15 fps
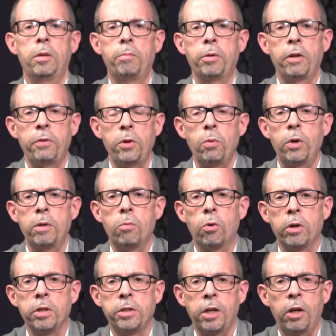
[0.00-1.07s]
But if you want a
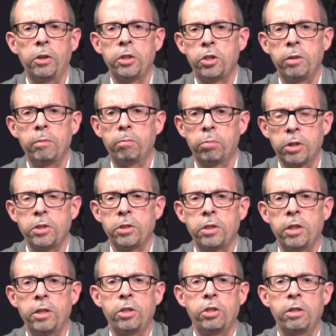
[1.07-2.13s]
more intelligent
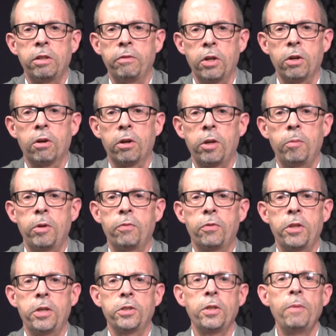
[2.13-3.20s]
presentation of the argument for
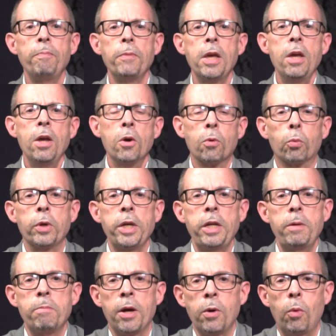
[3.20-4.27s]
this,
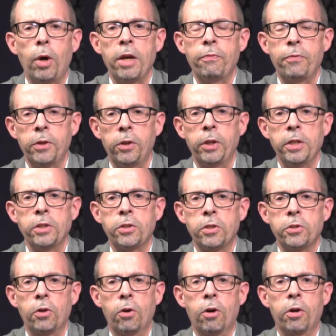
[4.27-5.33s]
read my wife
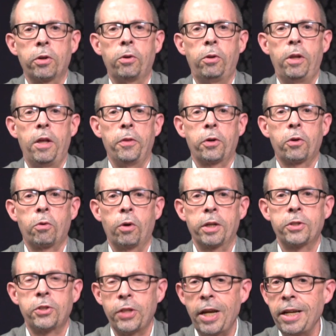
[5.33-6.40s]
Elise's article on the
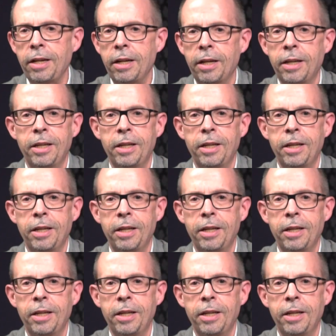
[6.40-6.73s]
Crux site.